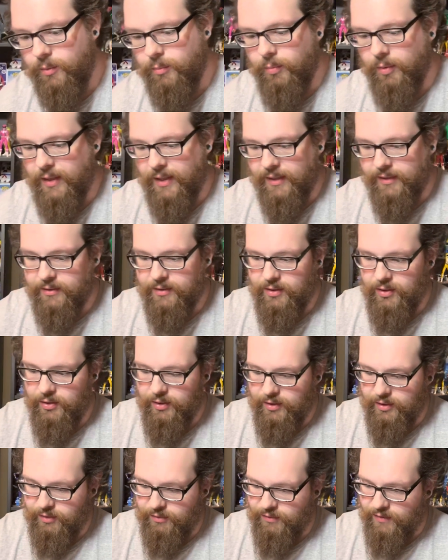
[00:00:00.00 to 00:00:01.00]
Black
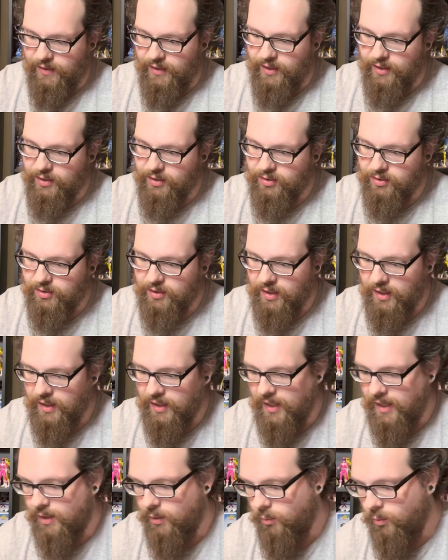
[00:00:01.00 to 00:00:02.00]
Series figures, and
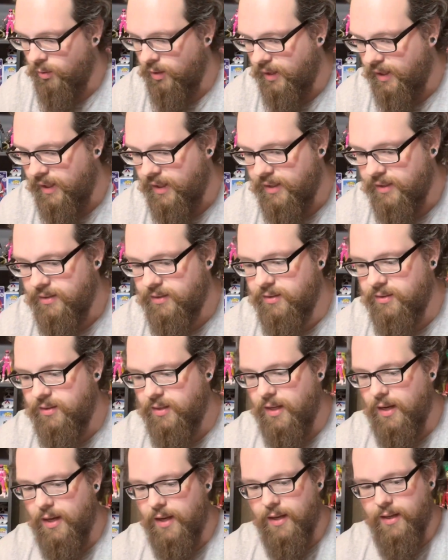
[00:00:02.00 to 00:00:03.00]
it was
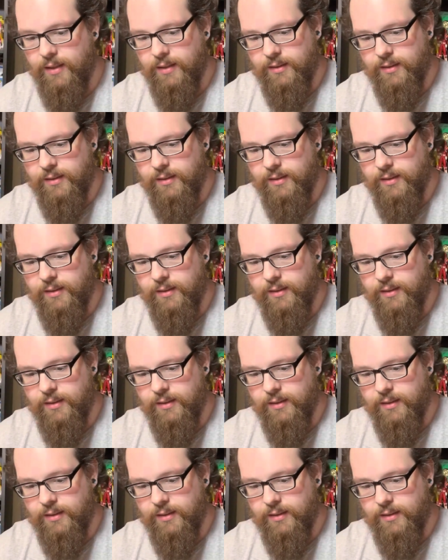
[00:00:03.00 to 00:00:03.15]
the